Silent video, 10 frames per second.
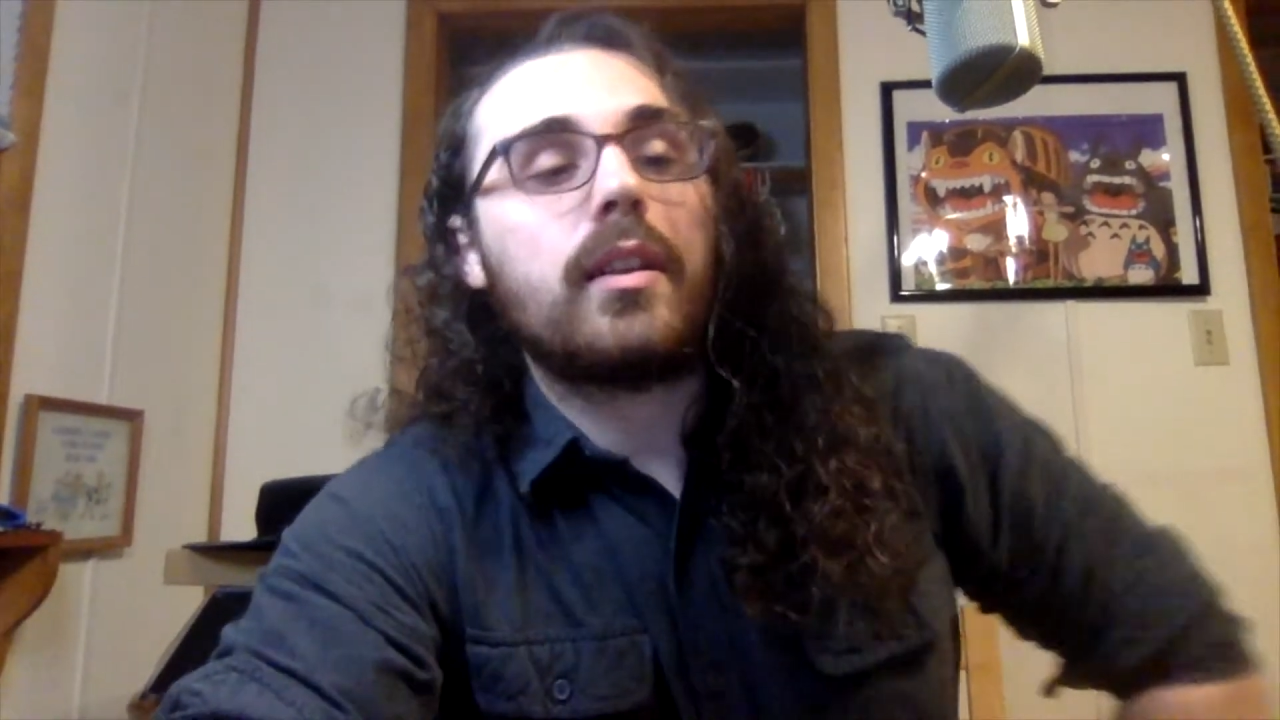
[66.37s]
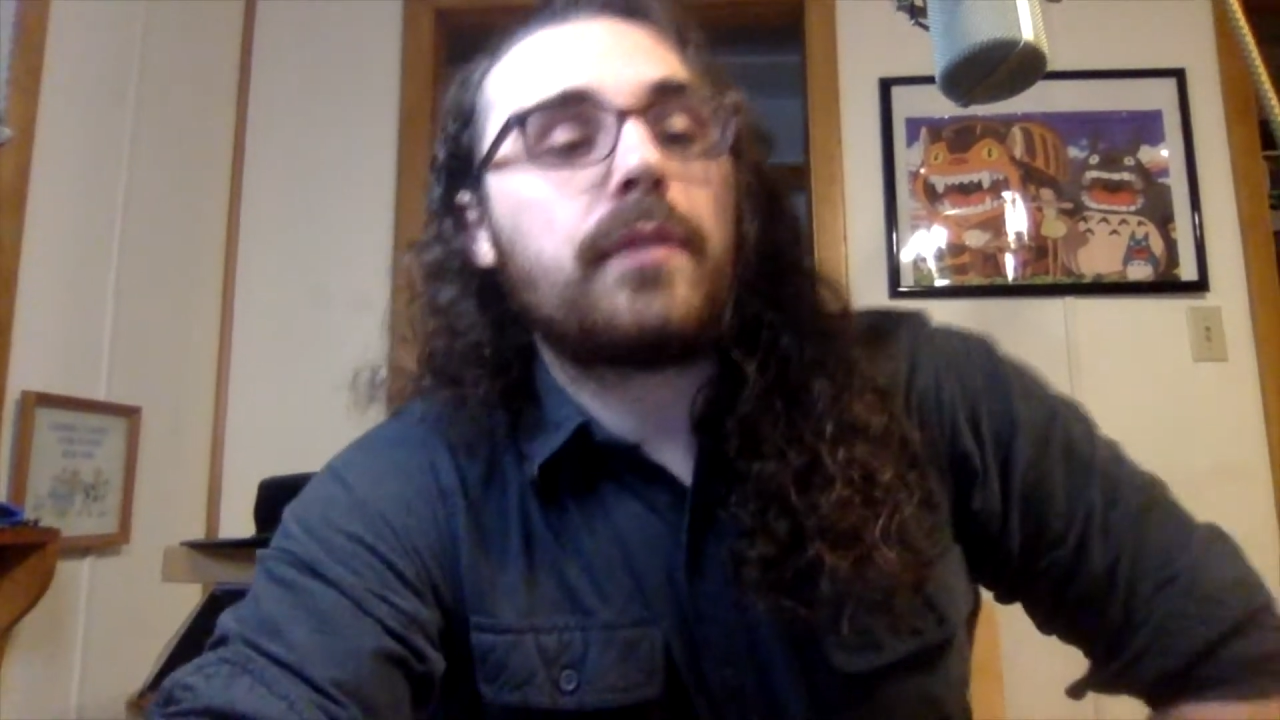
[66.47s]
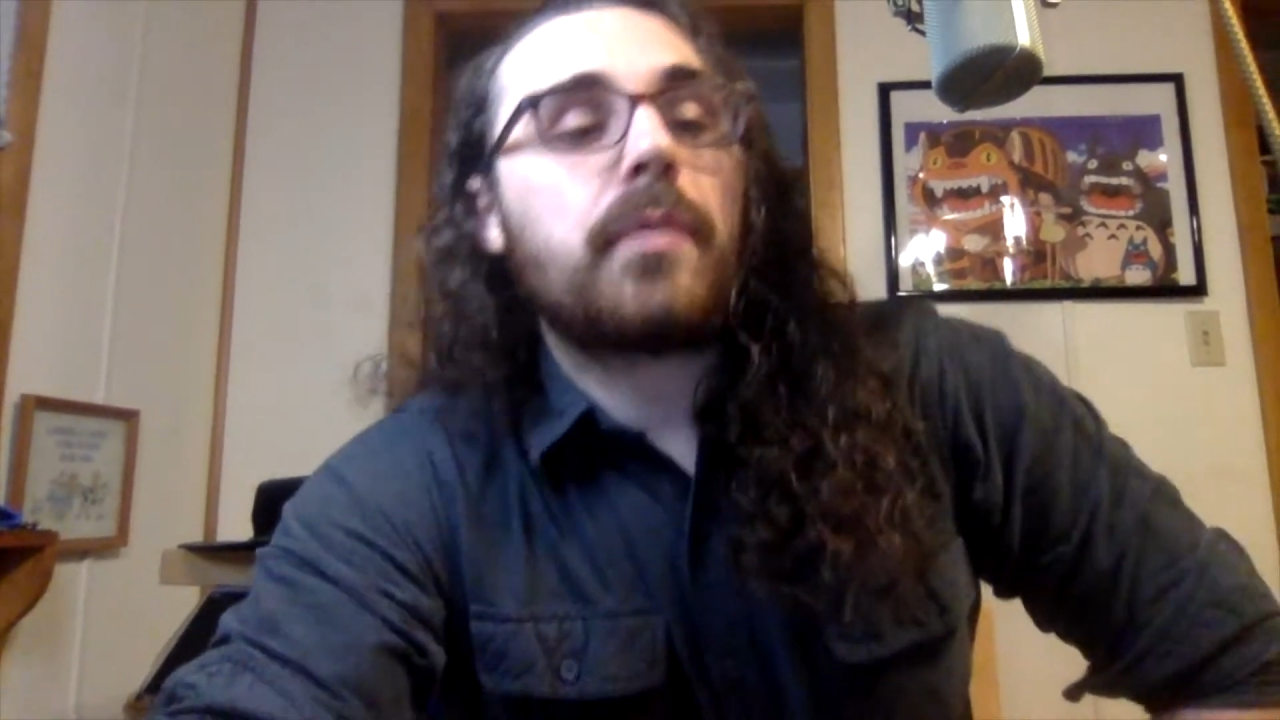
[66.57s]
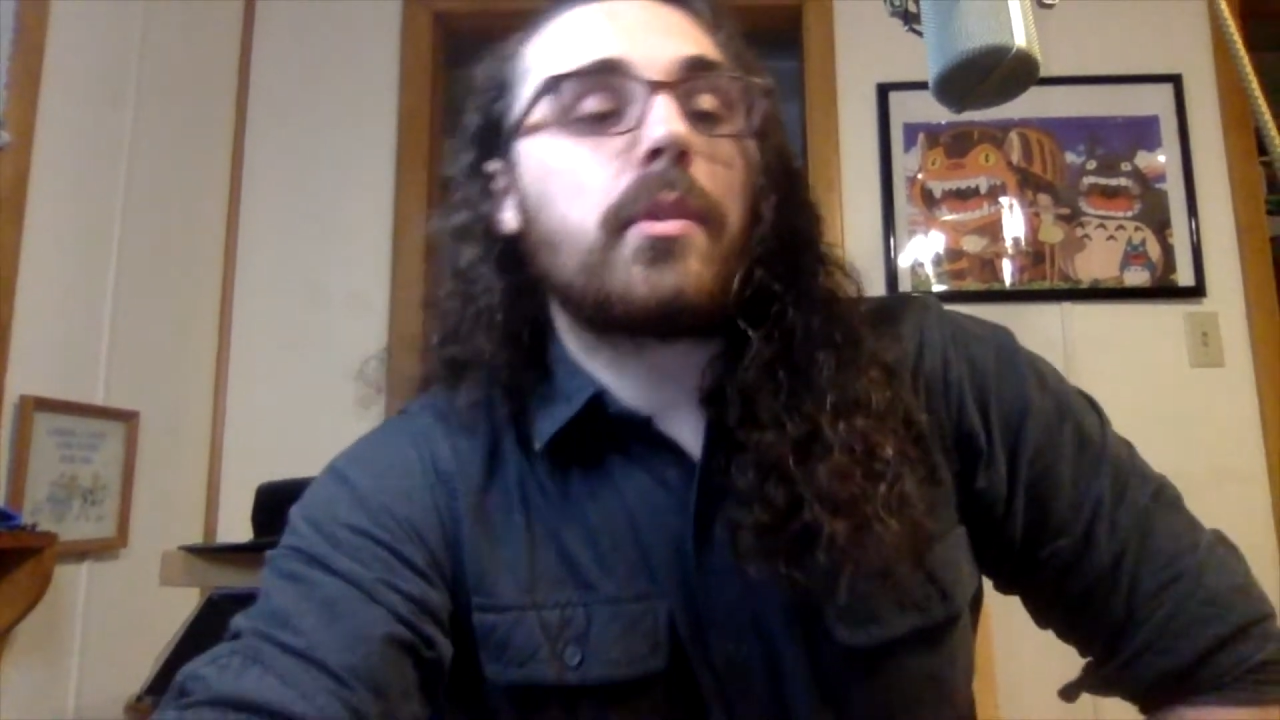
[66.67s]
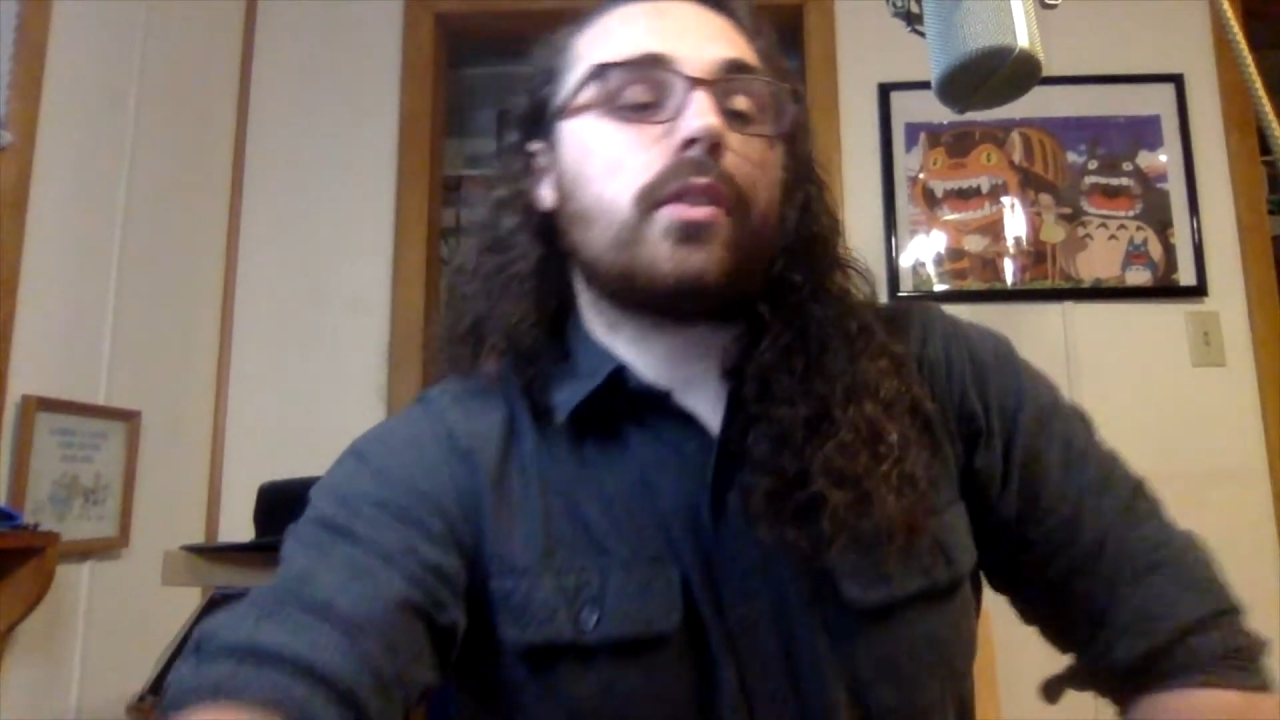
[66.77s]

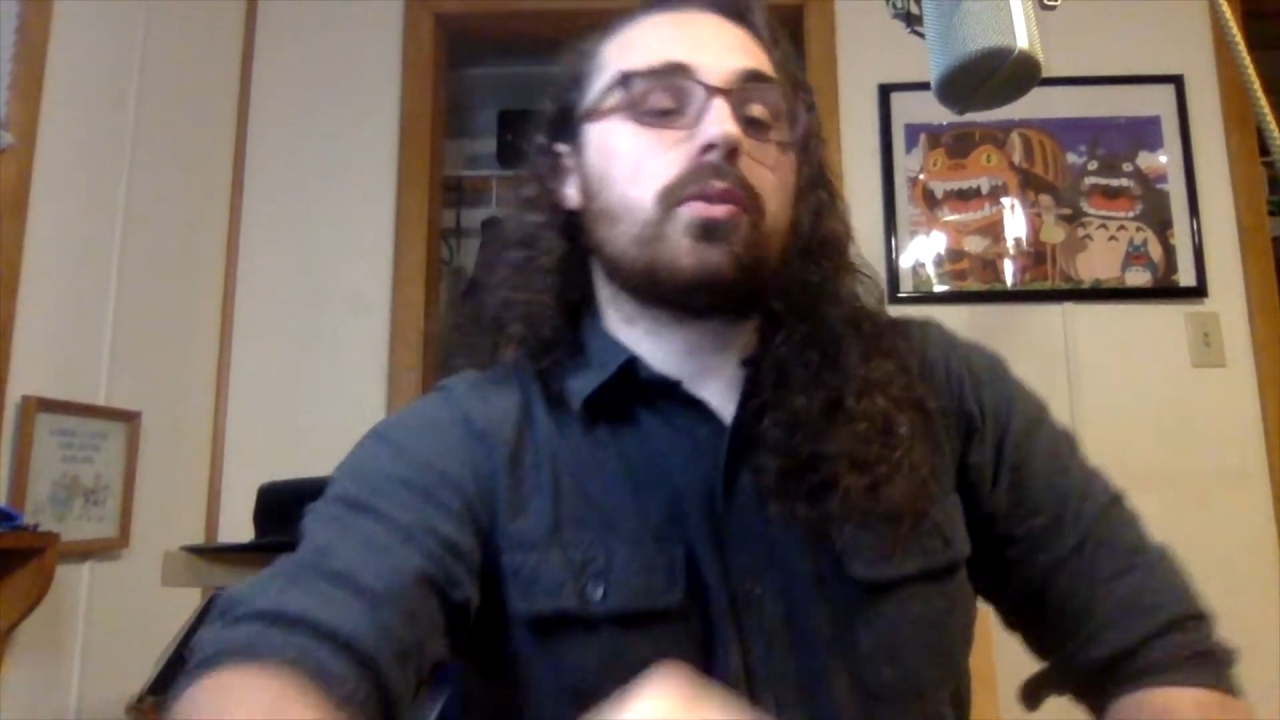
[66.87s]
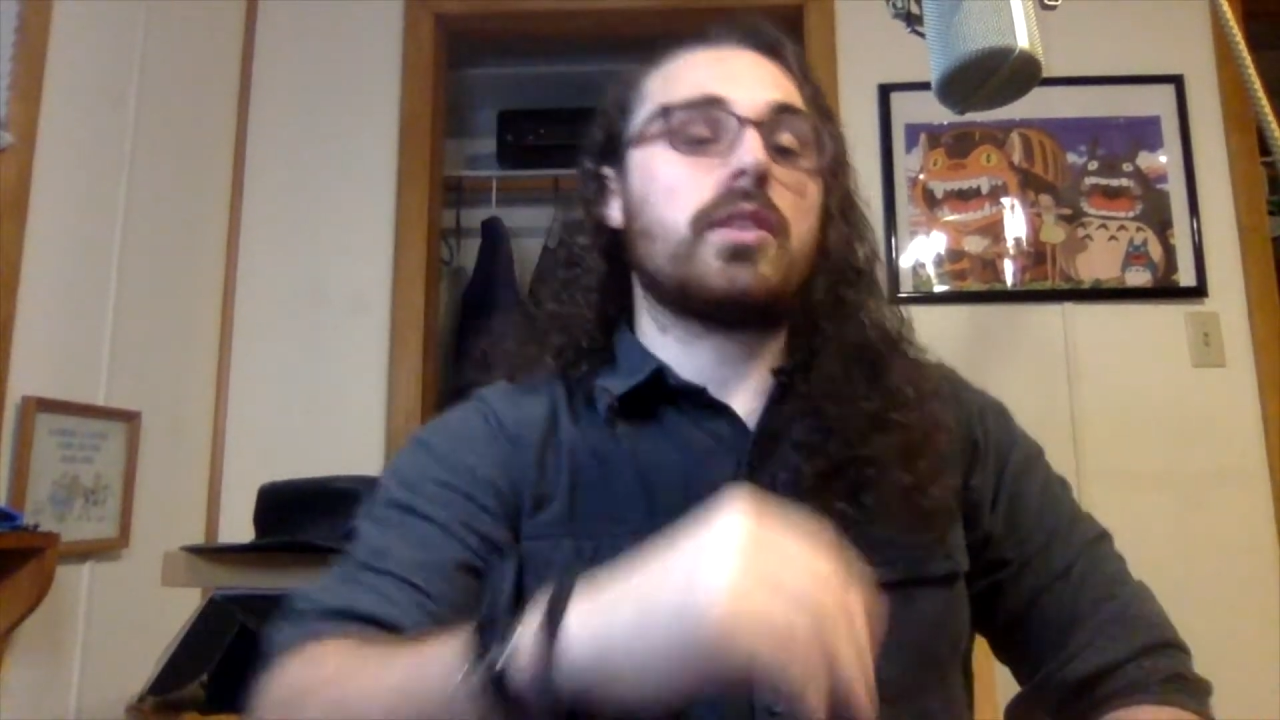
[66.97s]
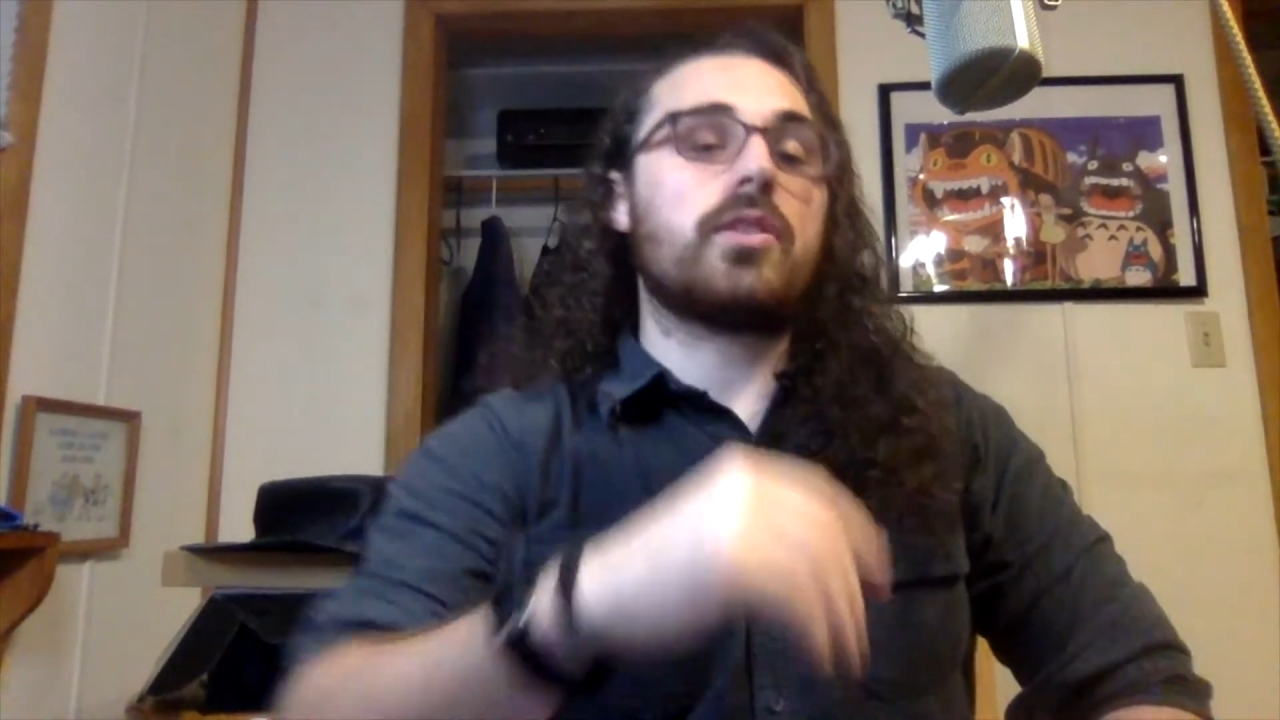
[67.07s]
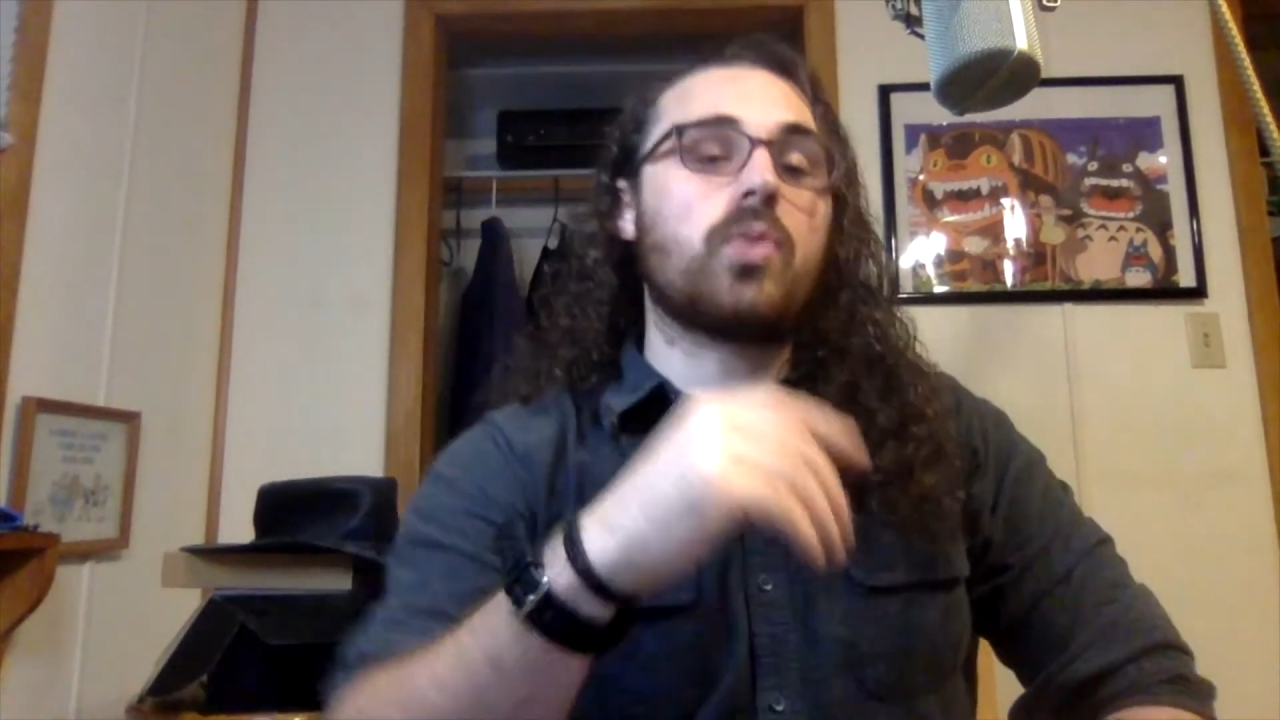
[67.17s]
if I'm going to do this